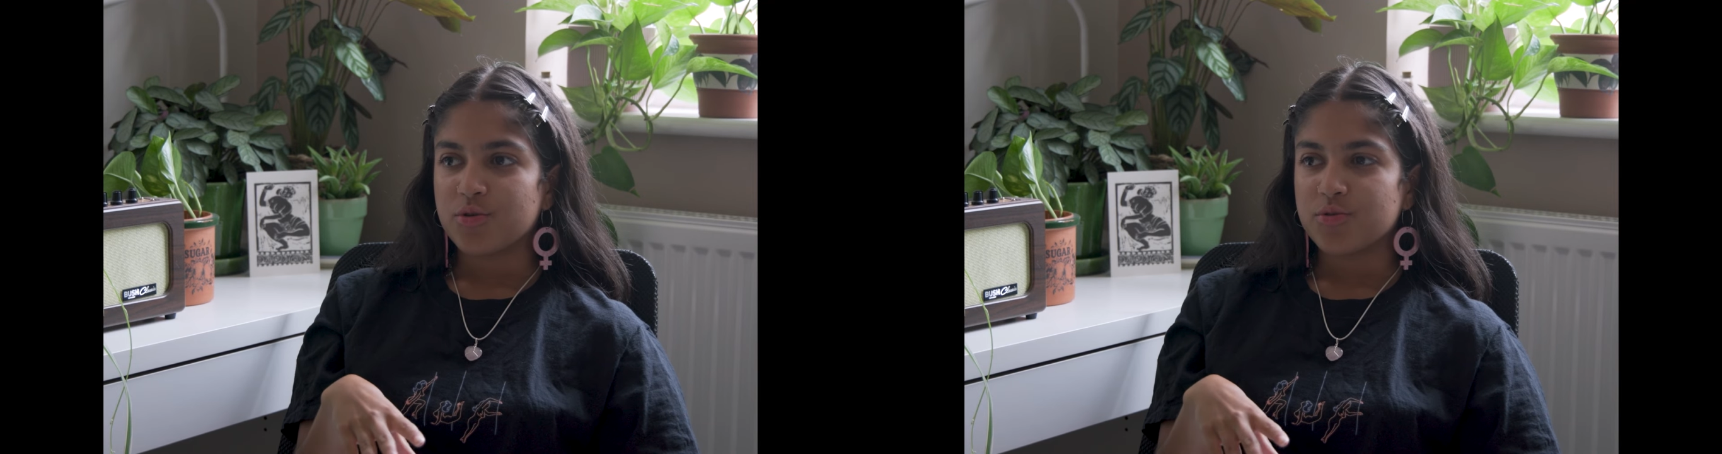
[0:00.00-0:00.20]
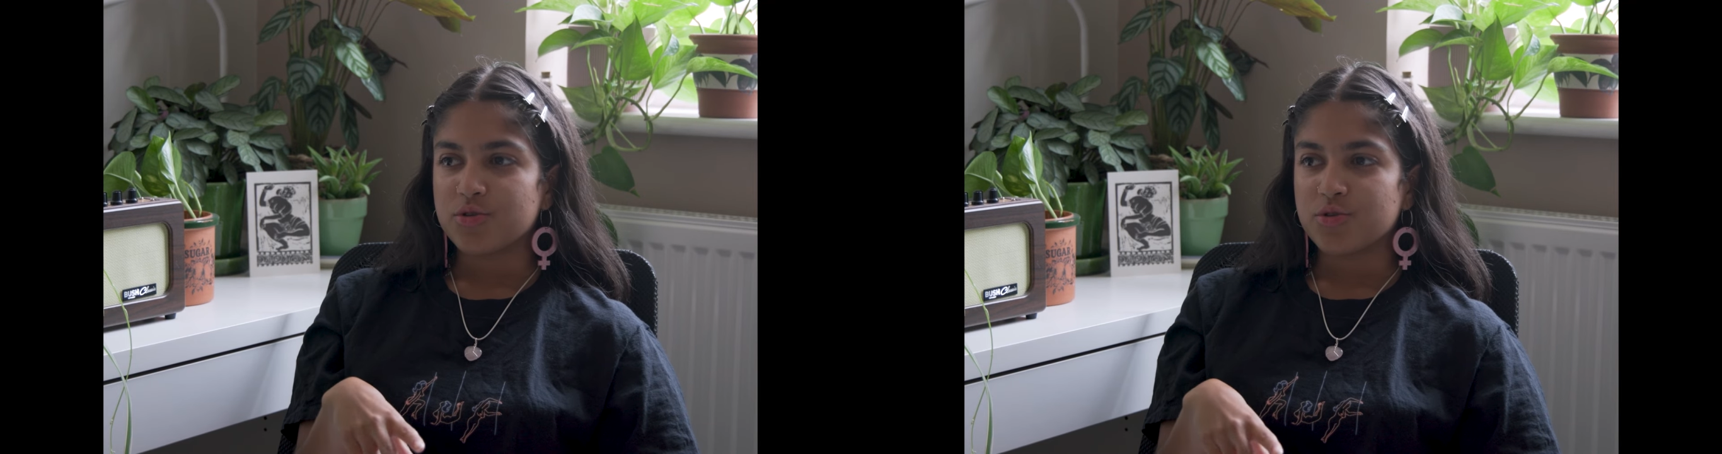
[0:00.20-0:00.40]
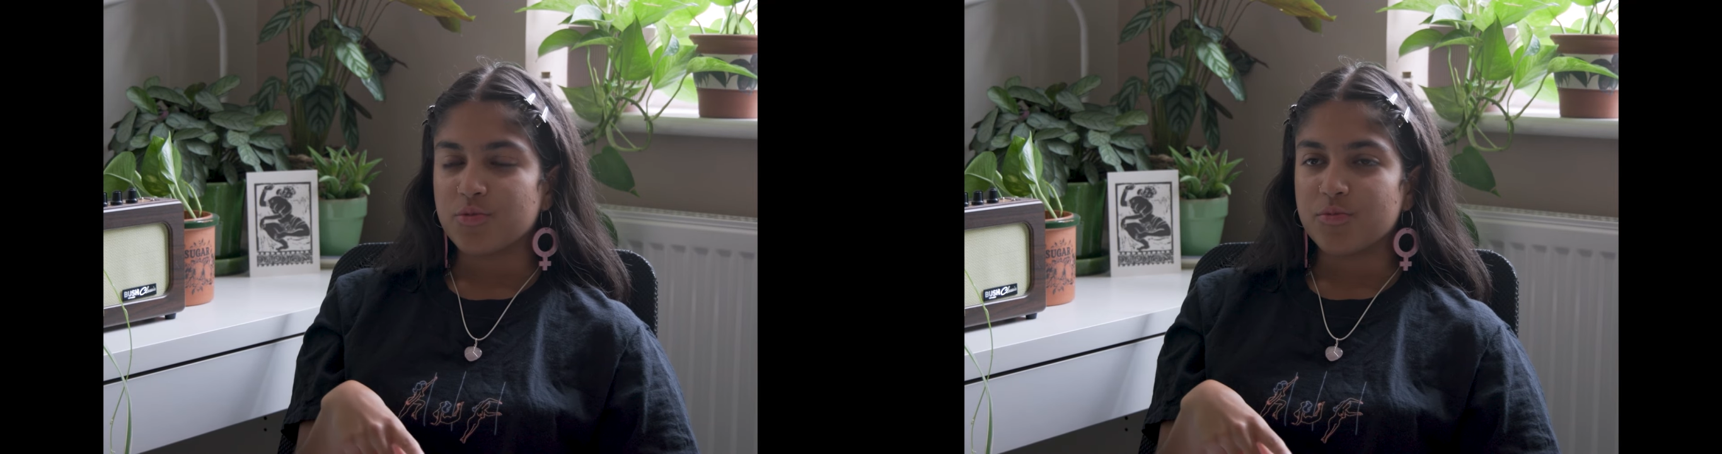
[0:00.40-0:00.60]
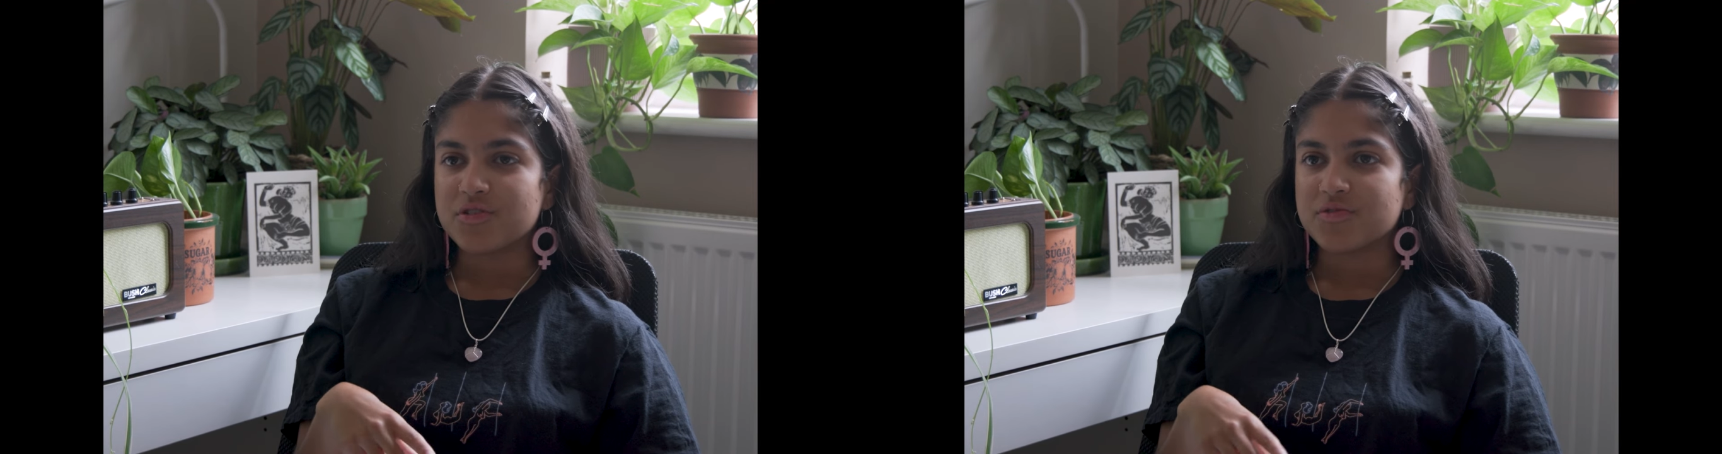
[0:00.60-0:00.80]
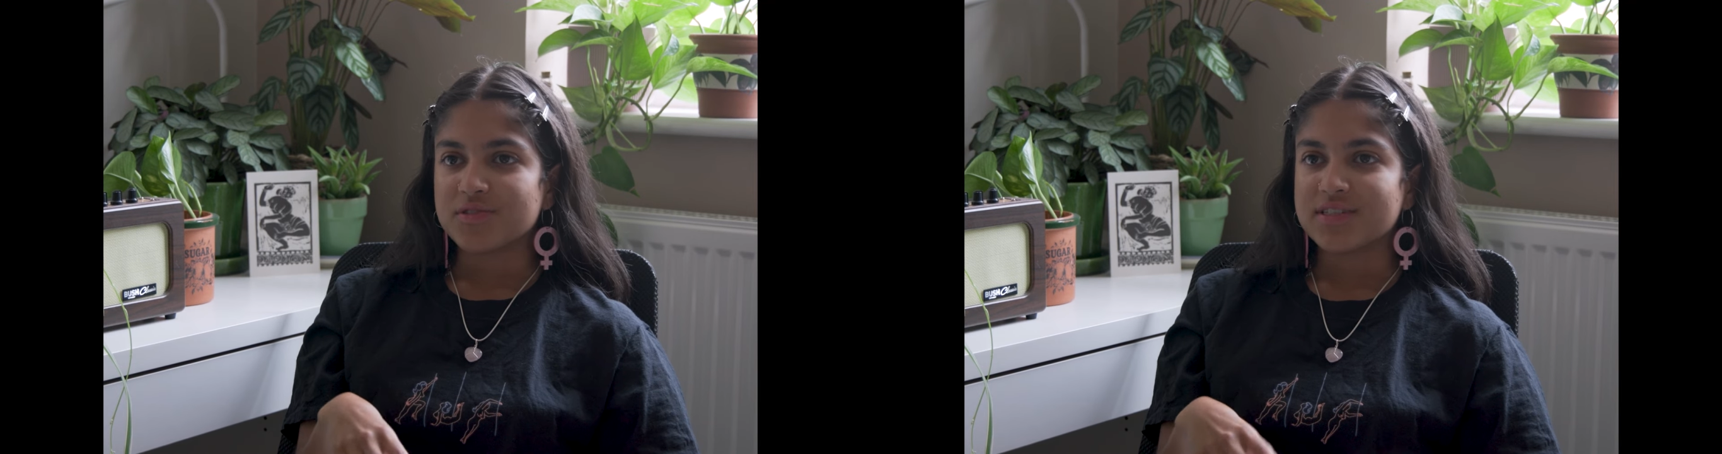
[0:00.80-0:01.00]
you
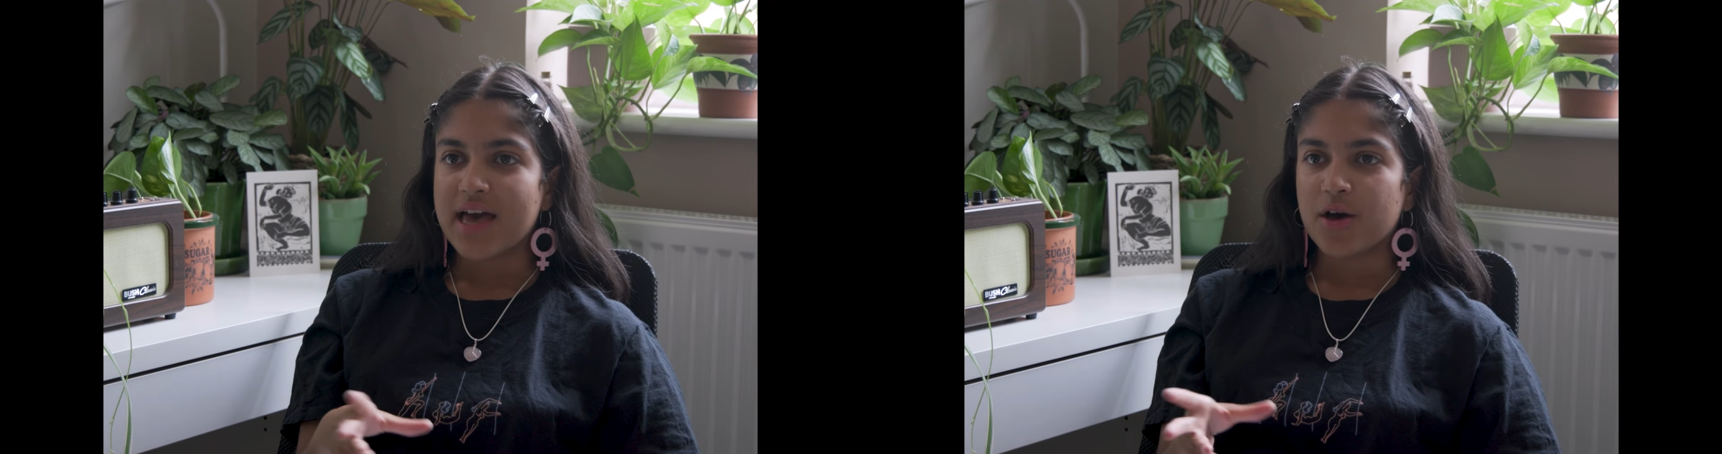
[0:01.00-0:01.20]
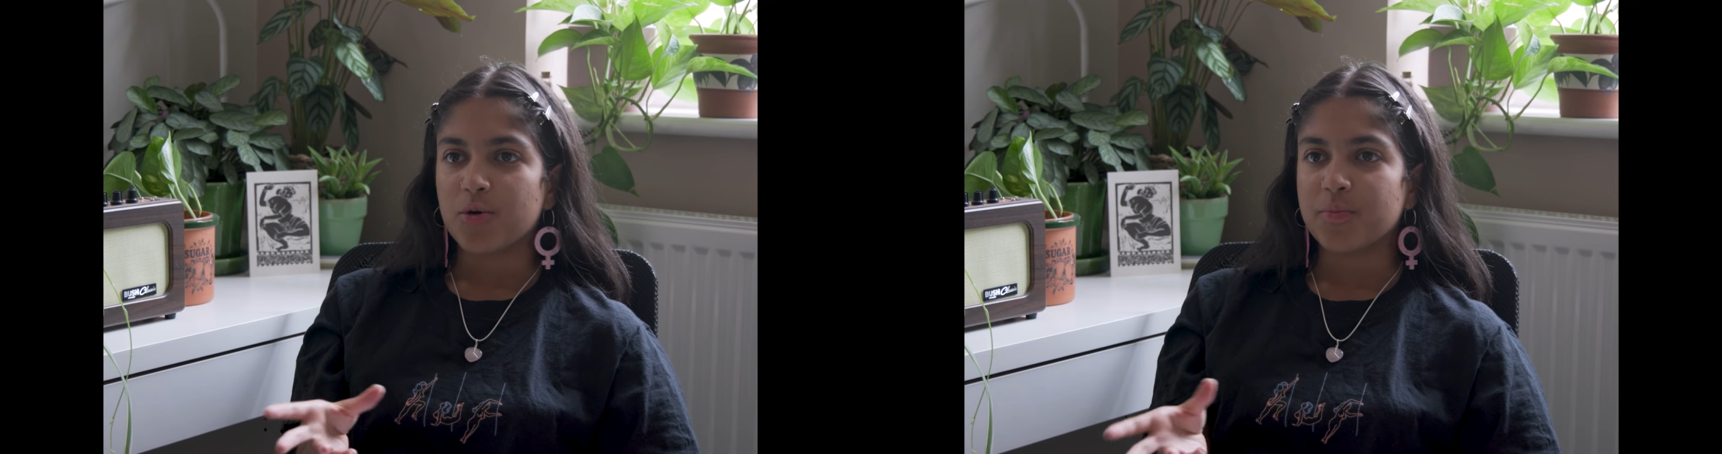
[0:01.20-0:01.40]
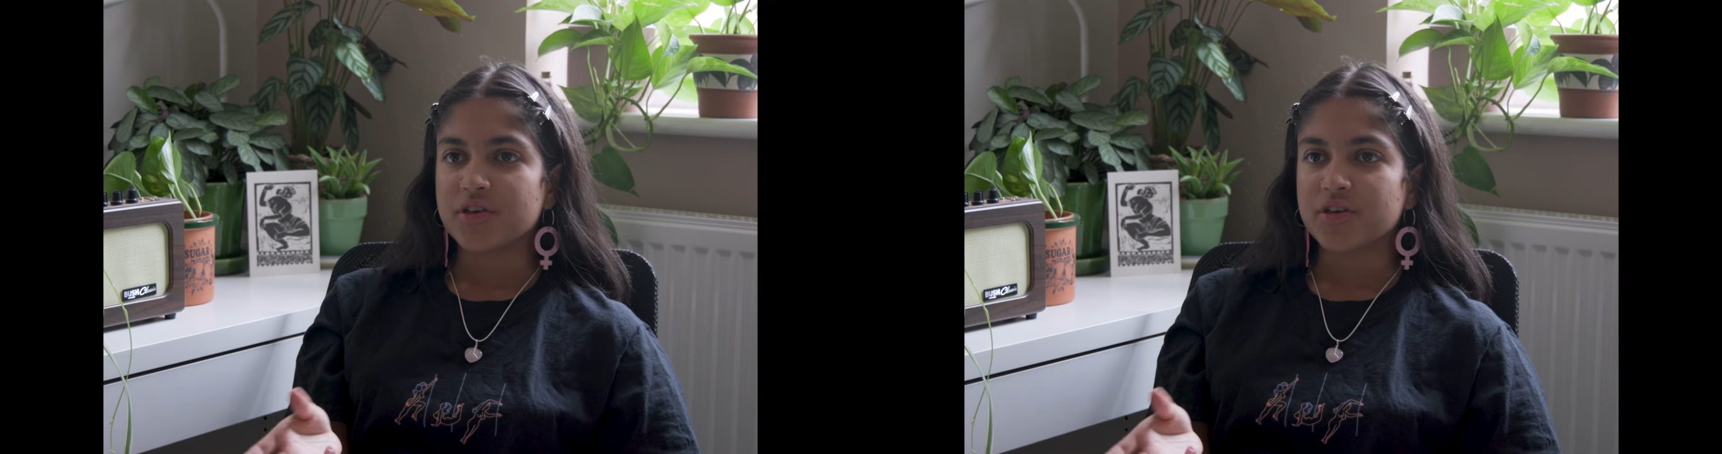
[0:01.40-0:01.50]
almost feel settled,